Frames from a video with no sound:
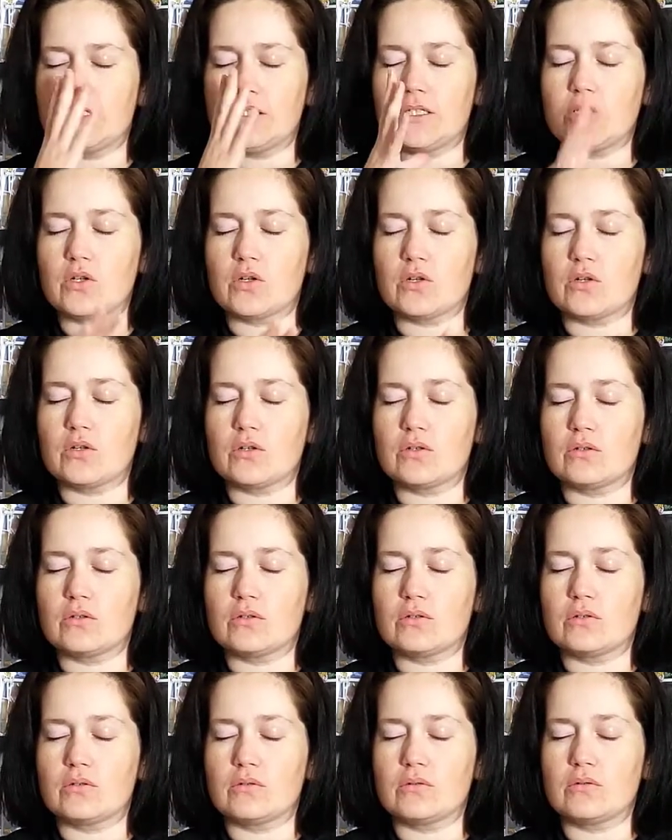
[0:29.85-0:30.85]
You
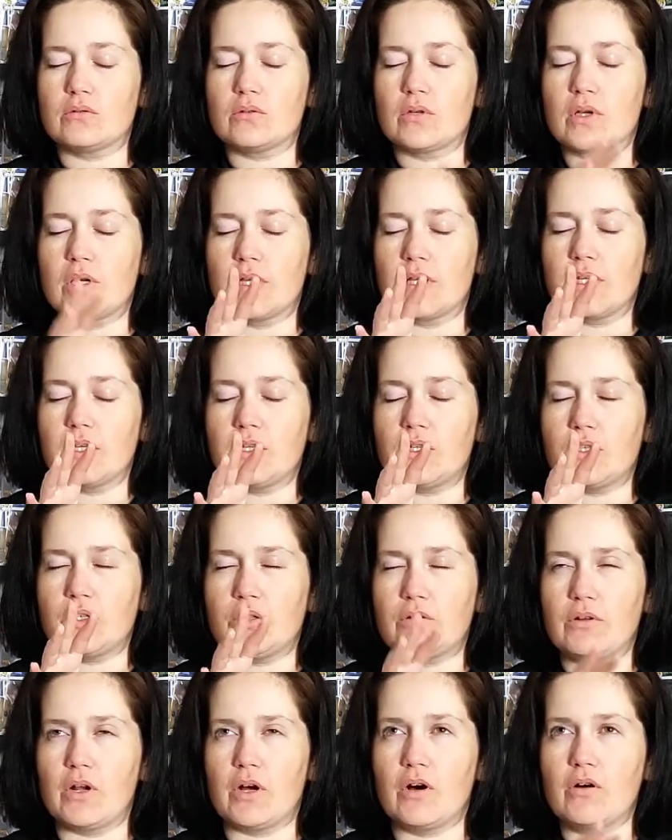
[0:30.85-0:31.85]
know,
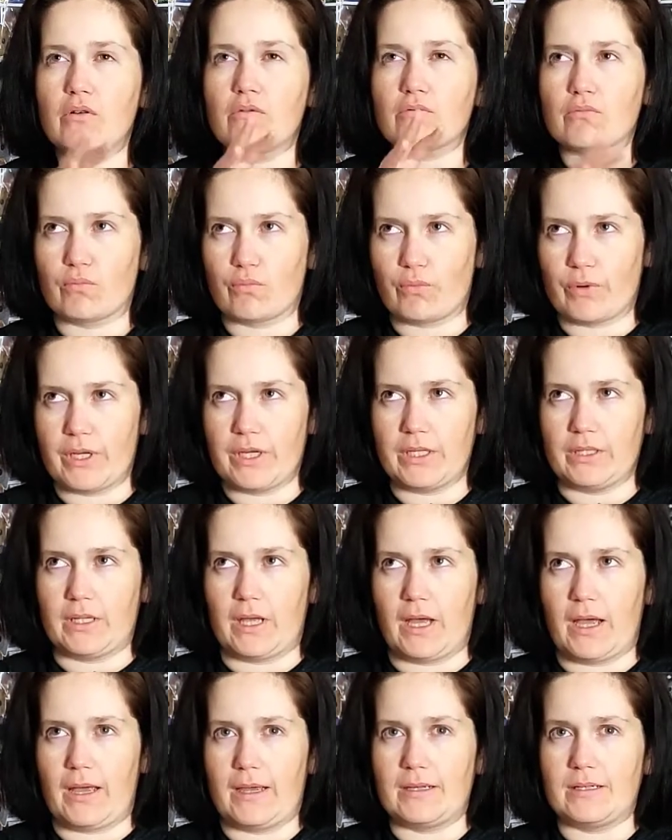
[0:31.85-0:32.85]
you don't
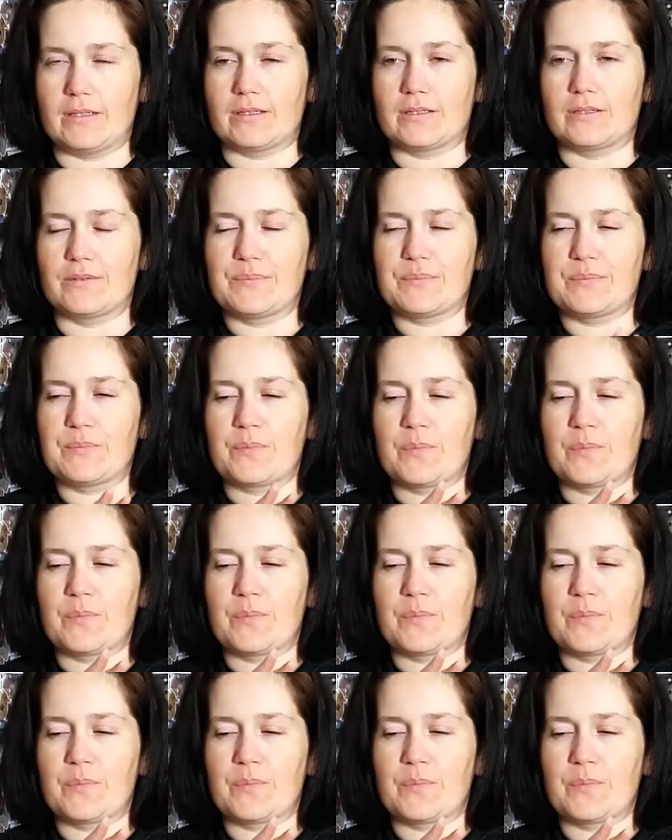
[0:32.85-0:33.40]
realize